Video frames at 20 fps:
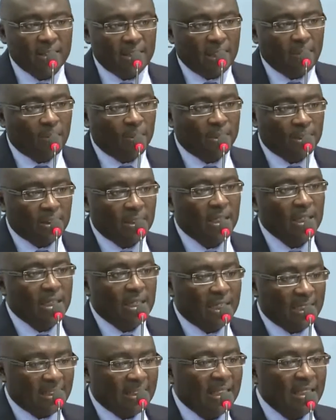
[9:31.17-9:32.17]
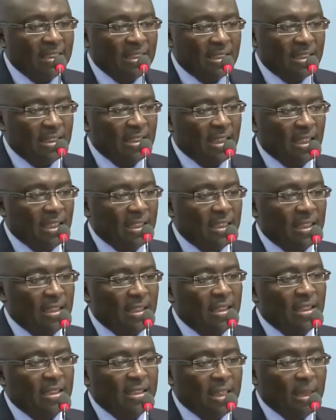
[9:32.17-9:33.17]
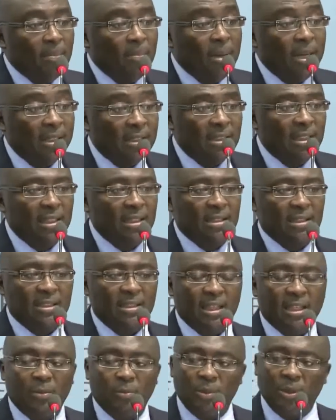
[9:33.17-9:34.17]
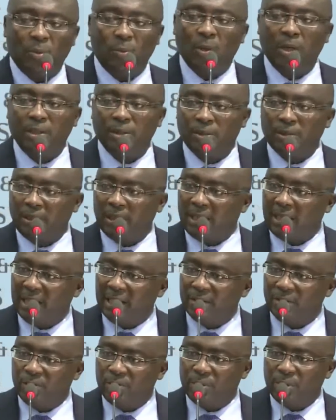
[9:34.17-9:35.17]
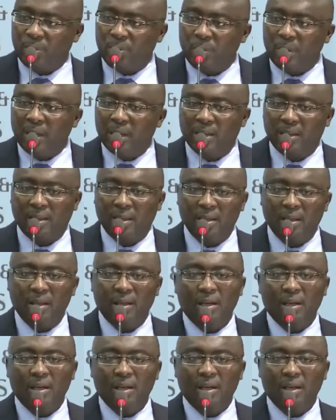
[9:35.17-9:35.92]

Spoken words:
That was essentially the message that we went to the country with.